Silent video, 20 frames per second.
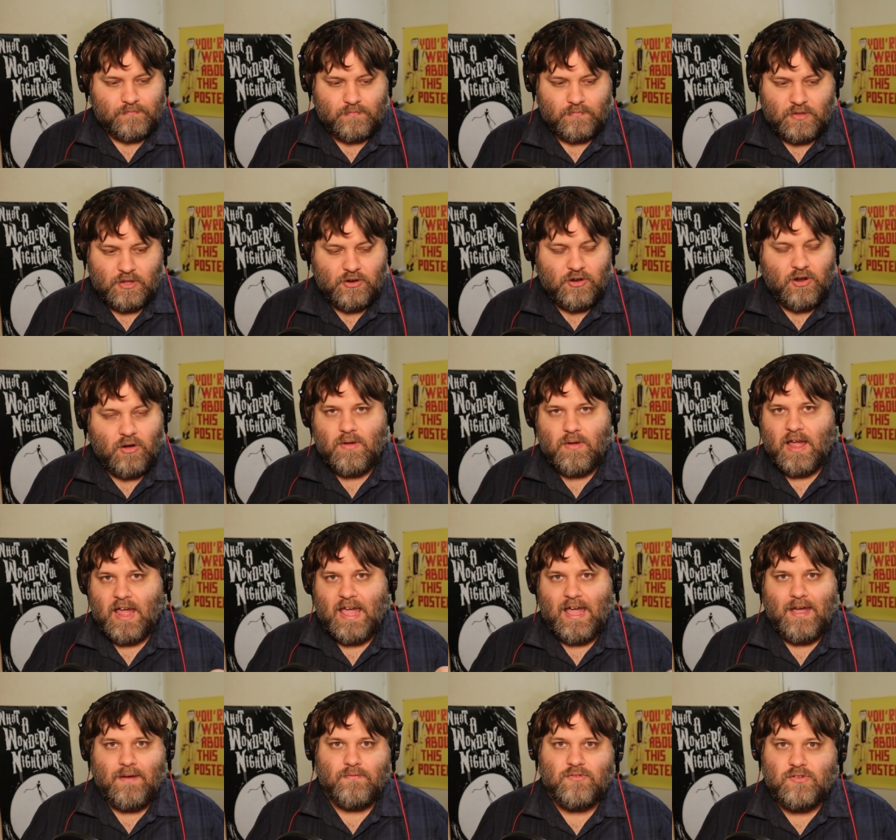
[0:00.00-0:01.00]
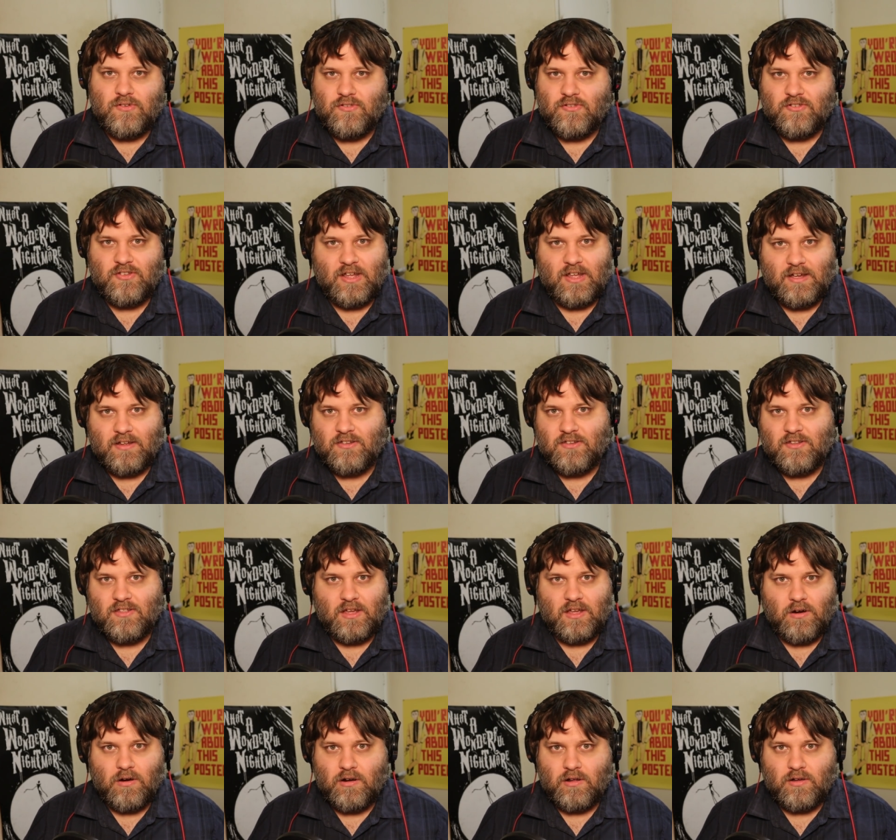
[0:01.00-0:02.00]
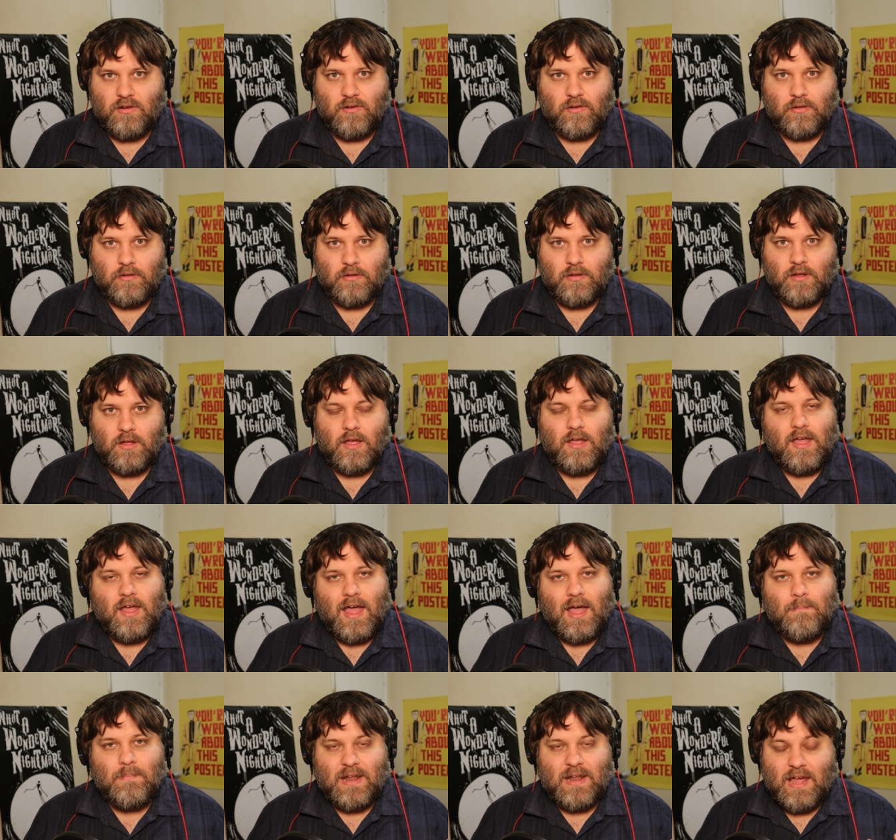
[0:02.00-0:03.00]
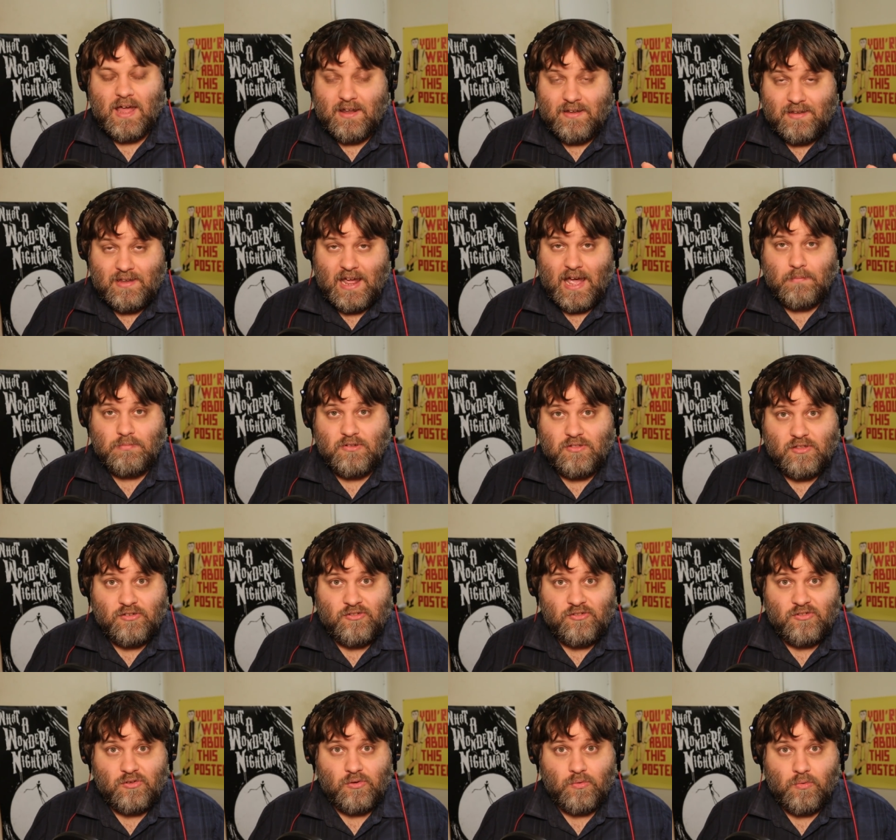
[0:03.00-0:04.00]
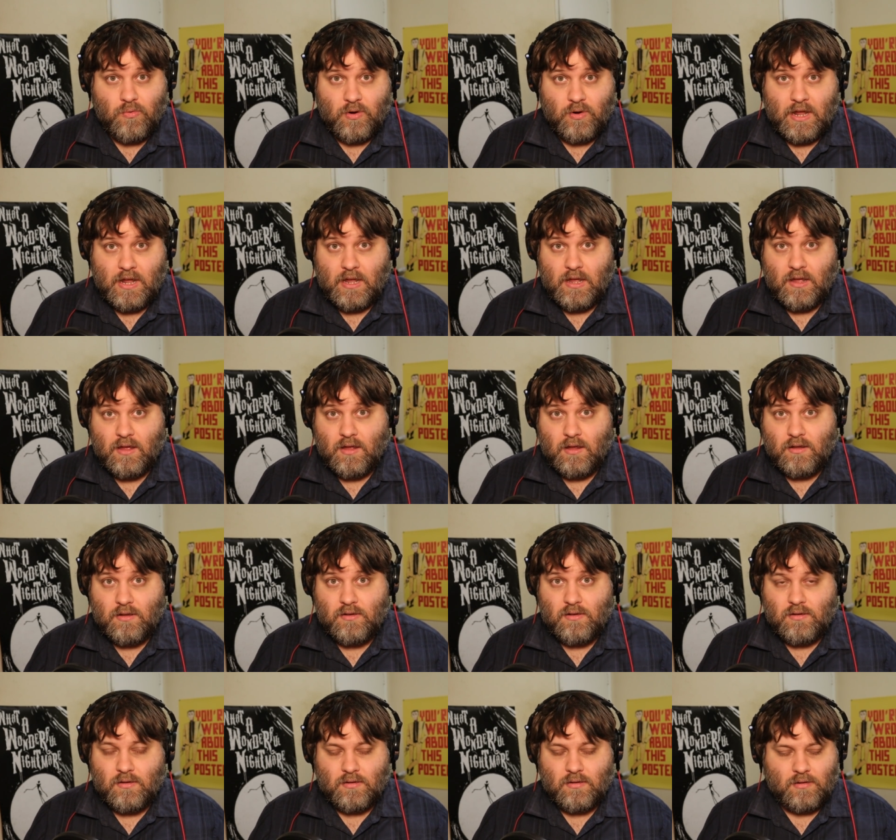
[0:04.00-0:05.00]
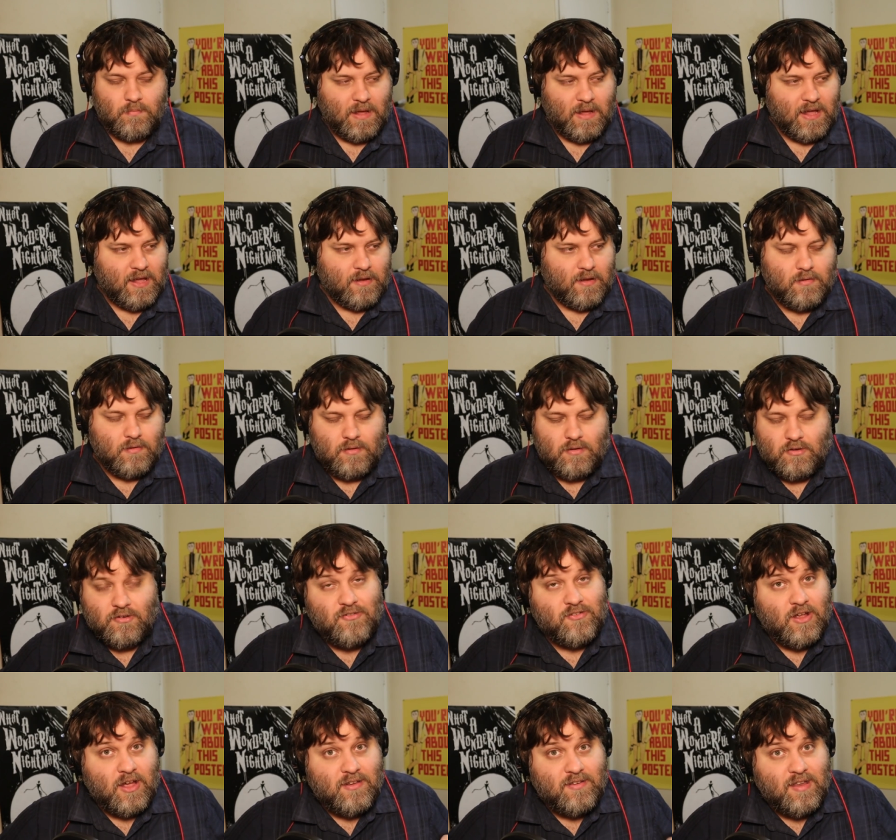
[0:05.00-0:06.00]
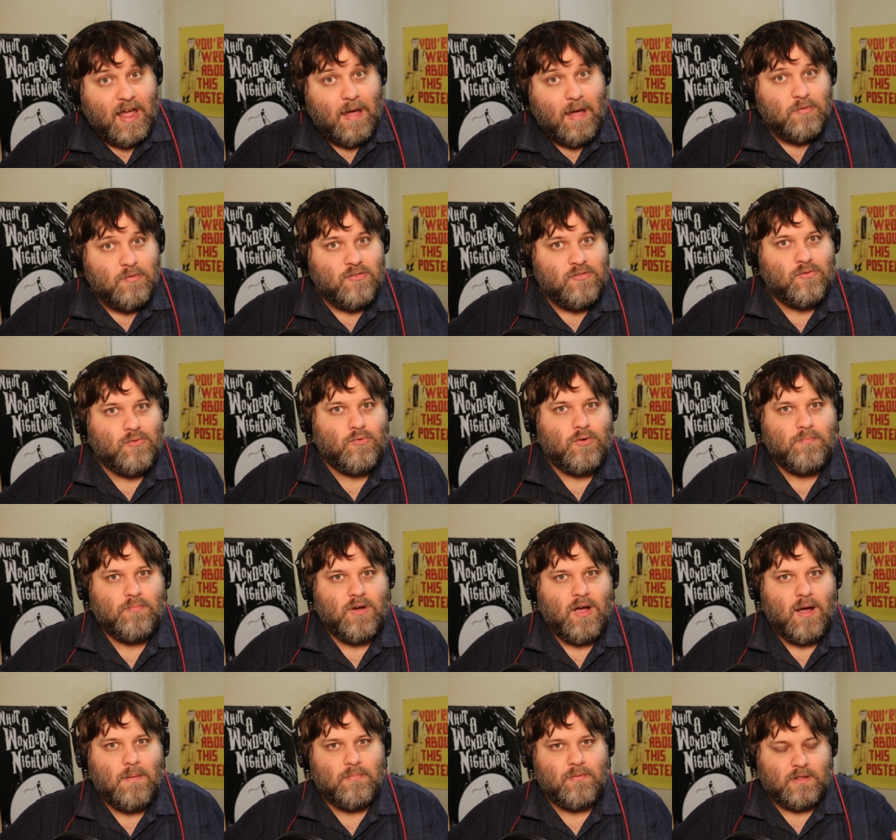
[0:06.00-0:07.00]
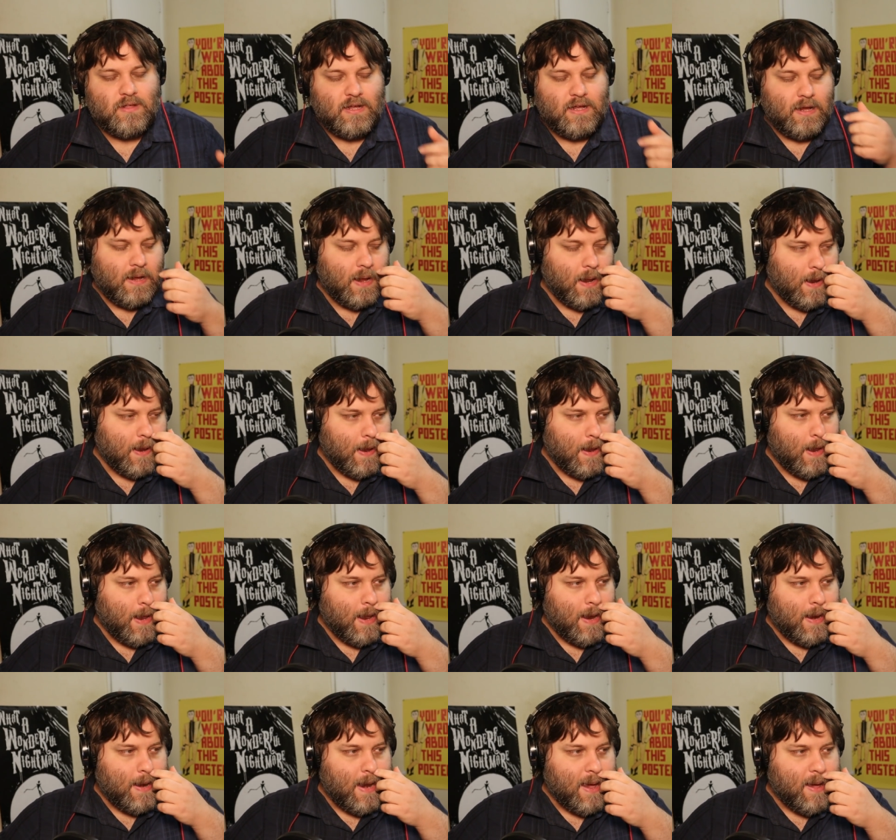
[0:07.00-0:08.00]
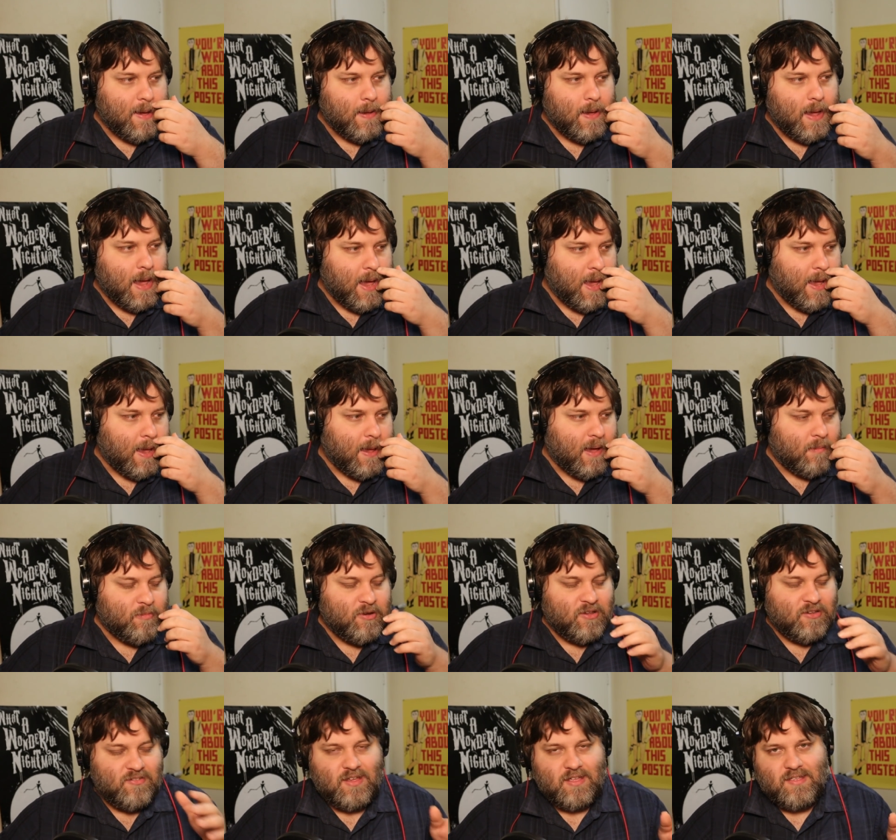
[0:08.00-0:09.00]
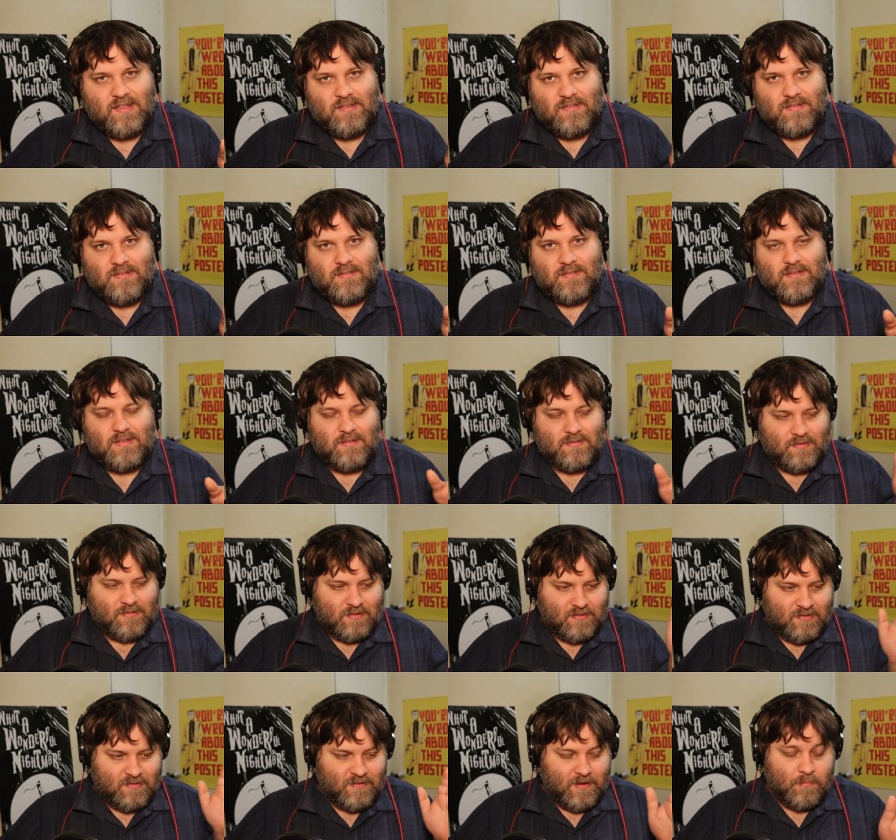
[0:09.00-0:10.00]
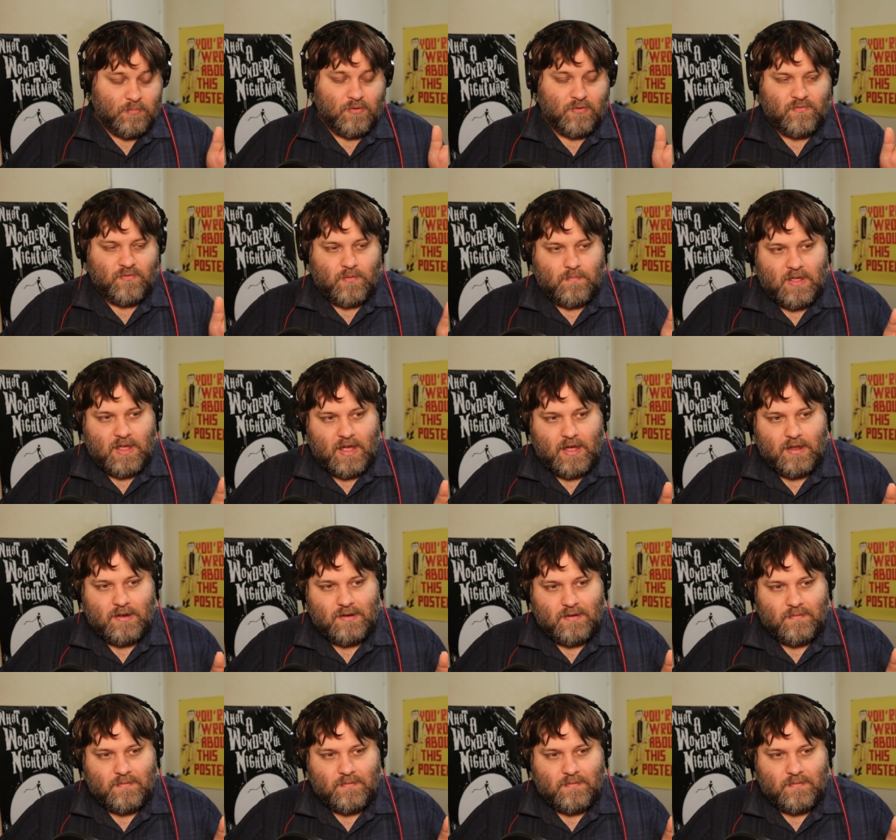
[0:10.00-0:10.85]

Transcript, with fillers: you don't have to stick to the article, but adapt the story. Oh man, just adapt the story properly. Now, uh, I'm going to say this is separate from that.